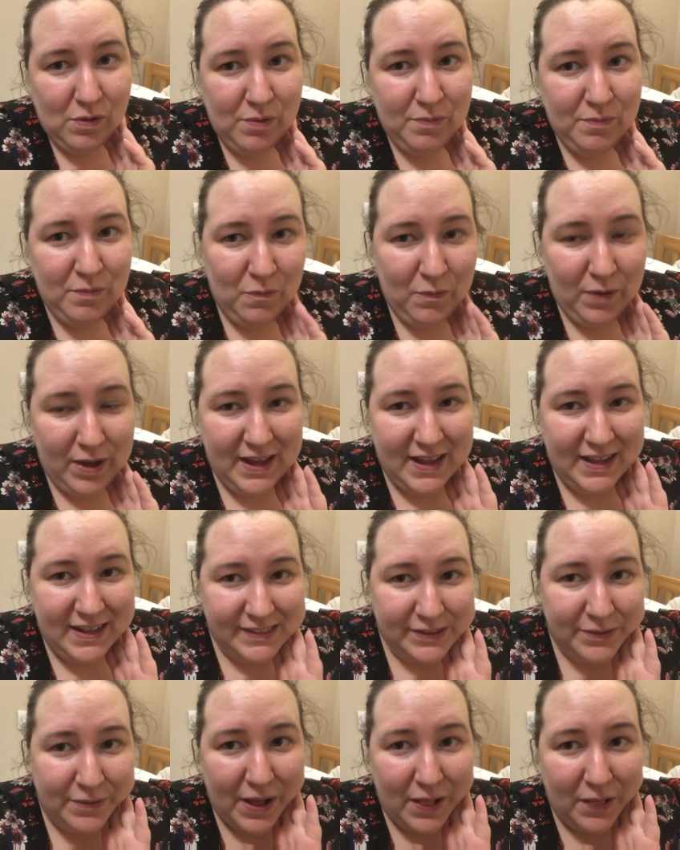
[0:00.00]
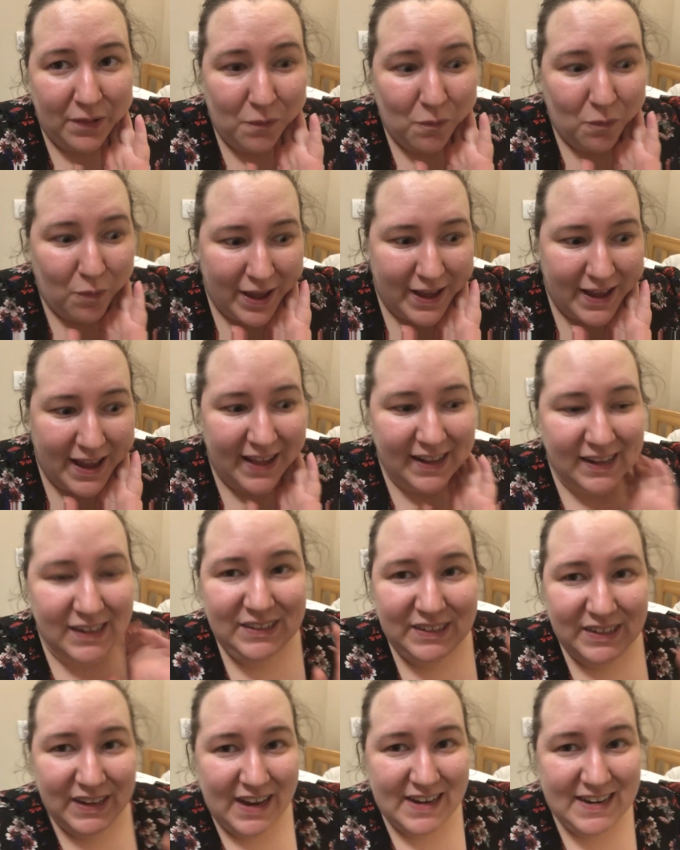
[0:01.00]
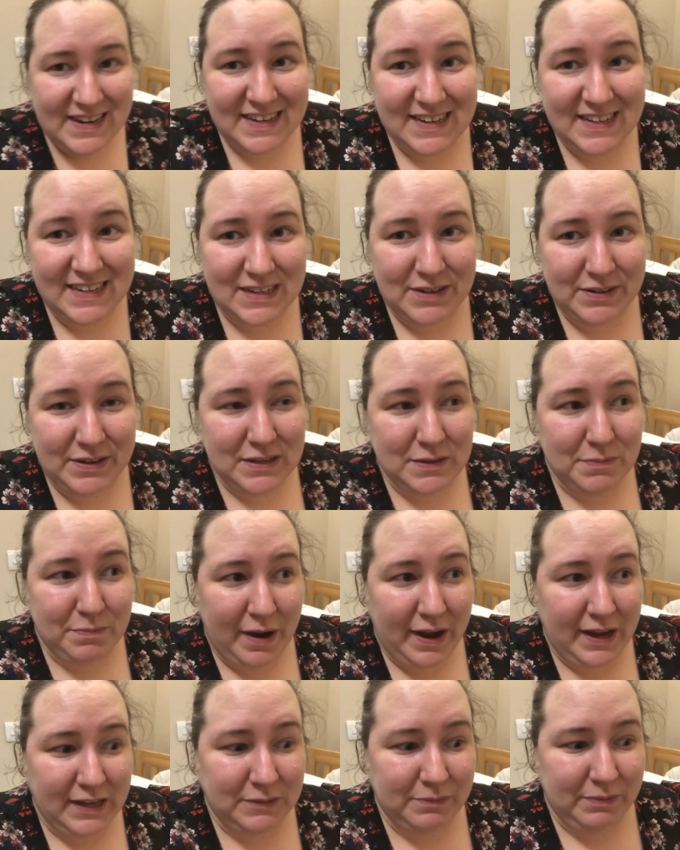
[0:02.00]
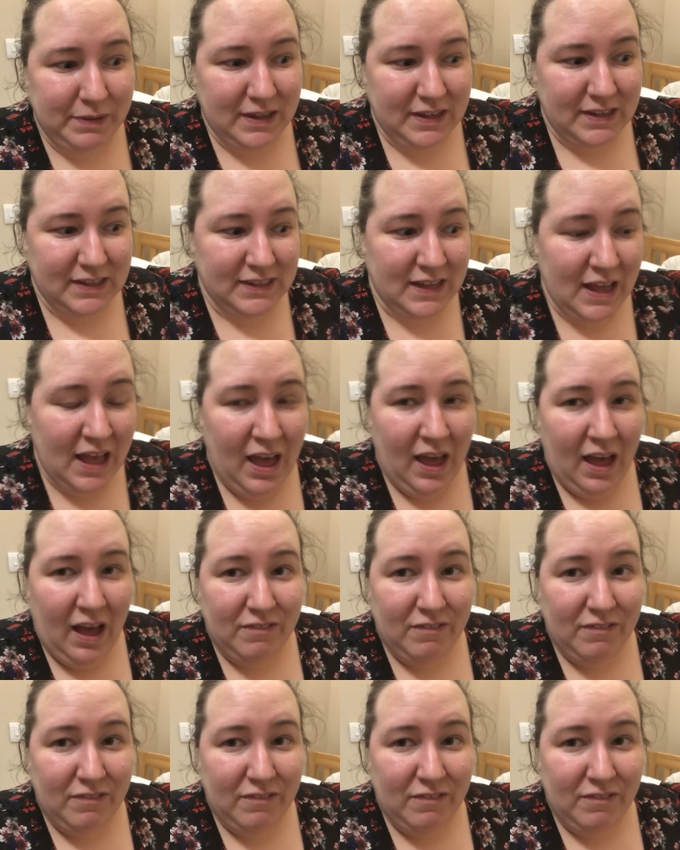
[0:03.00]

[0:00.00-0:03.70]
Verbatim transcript: um, waiting. It's quite a long wait and I, did, I needed to express because